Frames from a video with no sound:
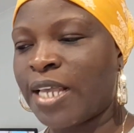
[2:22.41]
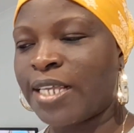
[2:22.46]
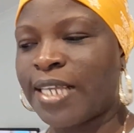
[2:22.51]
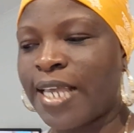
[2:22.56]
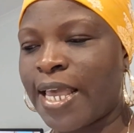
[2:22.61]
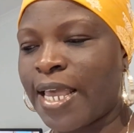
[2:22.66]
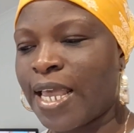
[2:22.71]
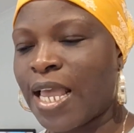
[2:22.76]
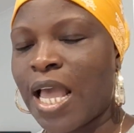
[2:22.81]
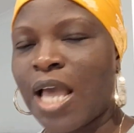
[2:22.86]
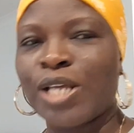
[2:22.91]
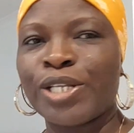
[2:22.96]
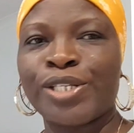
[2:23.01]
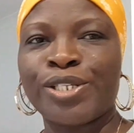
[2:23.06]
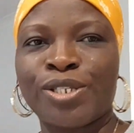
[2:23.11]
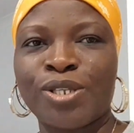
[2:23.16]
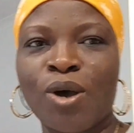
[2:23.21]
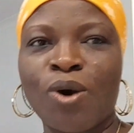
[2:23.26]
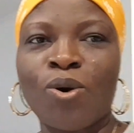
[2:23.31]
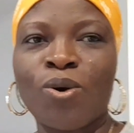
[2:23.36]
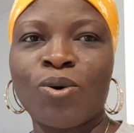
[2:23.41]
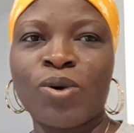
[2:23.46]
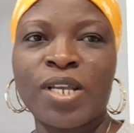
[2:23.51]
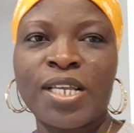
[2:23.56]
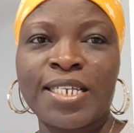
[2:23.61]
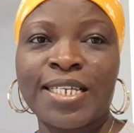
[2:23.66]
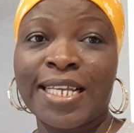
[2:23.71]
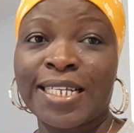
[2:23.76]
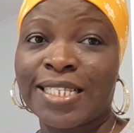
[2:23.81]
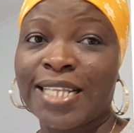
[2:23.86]
Yeah, so
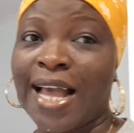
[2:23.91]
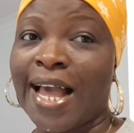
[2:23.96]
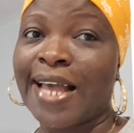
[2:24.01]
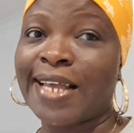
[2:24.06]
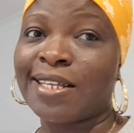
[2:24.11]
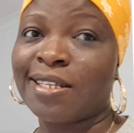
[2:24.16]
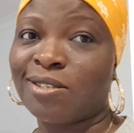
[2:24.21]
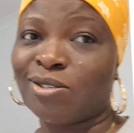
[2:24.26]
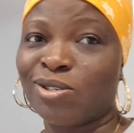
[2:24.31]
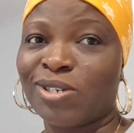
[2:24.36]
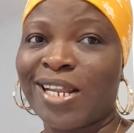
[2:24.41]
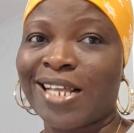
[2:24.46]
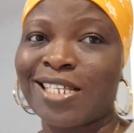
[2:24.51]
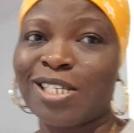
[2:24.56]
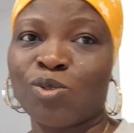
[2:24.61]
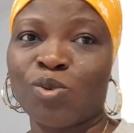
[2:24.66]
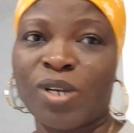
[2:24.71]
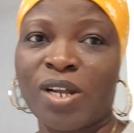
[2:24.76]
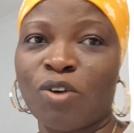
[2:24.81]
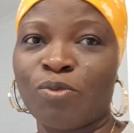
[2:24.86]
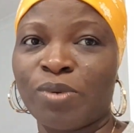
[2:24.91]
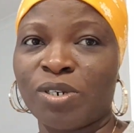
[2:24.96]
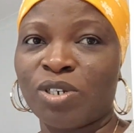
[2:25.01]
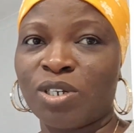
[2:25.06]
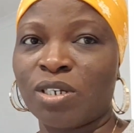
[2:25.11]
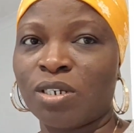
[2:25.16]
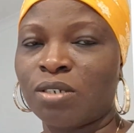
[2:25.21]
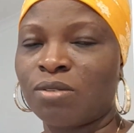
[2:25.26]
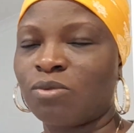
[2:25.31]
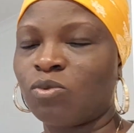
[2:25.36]
yes guys, so that is what I'll be
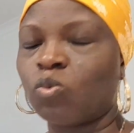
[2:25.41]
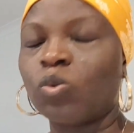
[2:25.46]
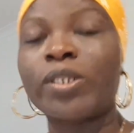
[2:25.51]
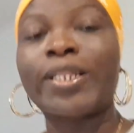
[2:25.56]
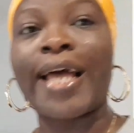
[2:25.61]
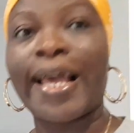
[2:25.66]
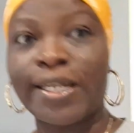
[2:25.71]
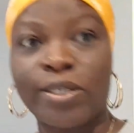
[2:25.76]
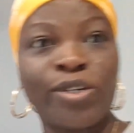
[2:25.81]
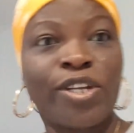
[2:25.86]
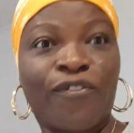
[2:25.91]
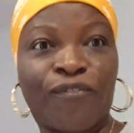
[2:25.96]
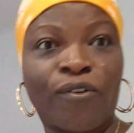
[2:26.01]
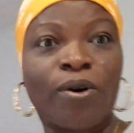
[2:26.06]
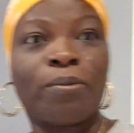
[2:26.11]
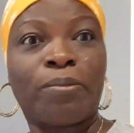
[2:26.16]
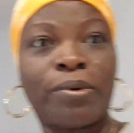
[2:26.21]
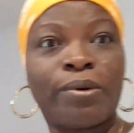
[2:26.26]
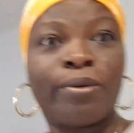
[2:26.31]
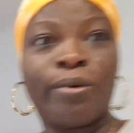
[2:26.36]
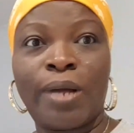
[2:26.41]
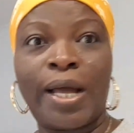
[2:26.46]
doing with that uniform.